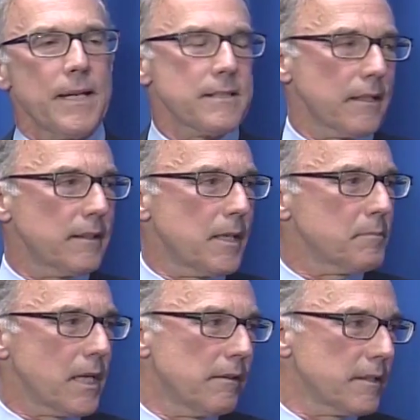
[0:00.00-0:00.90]
basically
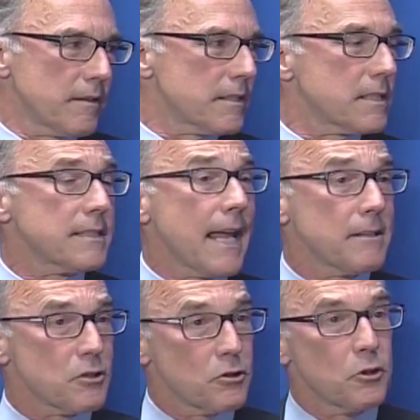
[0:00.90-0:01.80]
I'm telling you the
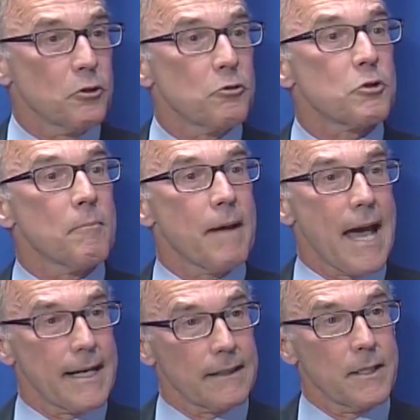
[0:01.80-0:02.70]
stents do
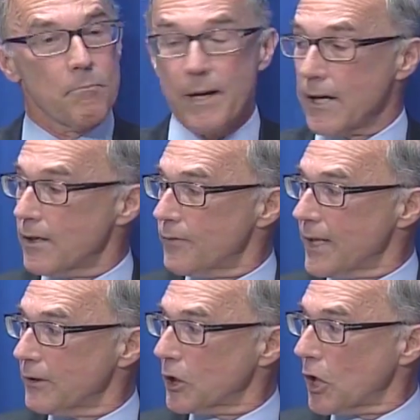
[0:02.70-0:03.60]
dramatically better
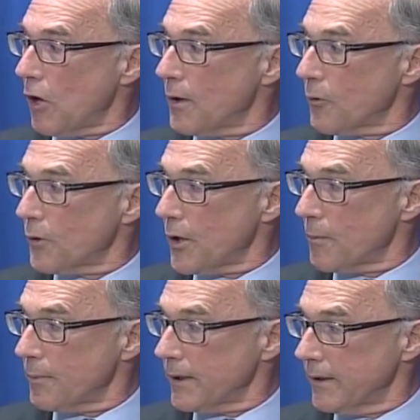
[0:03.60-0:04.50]
than the current
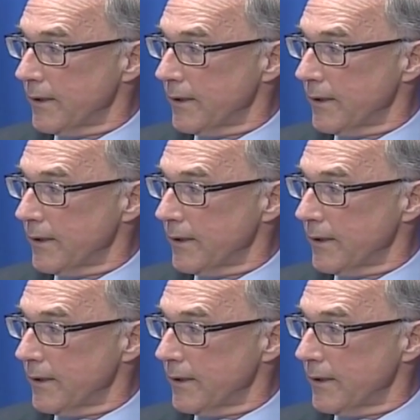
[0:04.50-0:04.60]
therapy.